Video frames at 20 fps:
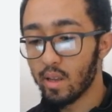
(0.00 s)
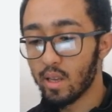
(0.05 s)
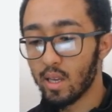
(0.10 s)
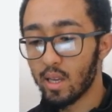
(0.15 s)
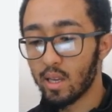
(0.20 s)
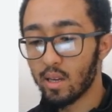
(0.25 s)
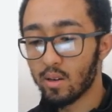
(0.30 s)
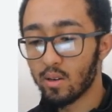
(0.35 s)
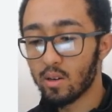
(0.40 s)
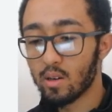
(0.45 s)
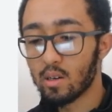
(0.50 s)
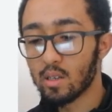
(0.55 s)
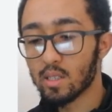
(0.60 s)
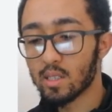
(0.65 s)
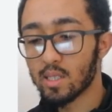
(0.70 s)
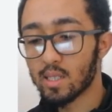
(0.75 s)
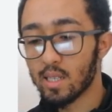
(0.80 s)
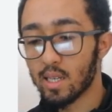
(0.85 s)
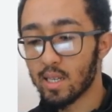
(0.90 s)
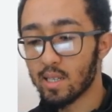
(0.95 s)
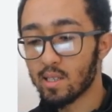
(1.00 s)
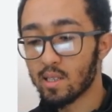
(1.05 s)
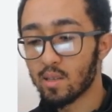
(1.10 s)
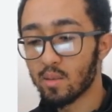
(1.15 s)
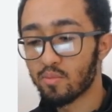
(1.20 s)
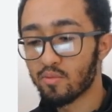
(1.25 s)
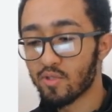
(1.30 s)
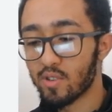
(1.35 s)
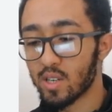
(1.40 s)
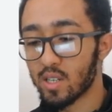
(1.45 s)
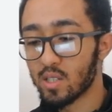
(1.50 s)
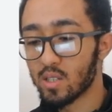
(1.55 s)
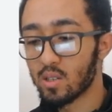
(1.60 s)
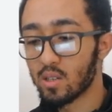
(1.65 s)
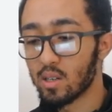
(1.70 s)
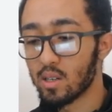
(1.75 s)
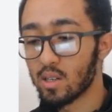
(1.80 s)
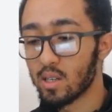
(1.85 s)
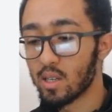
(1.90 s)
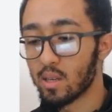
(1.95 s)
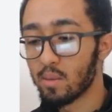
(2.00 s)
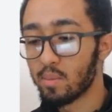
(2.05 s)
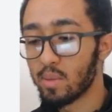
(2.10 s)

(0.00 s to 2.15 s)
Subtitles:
In ARK's Tesla price target,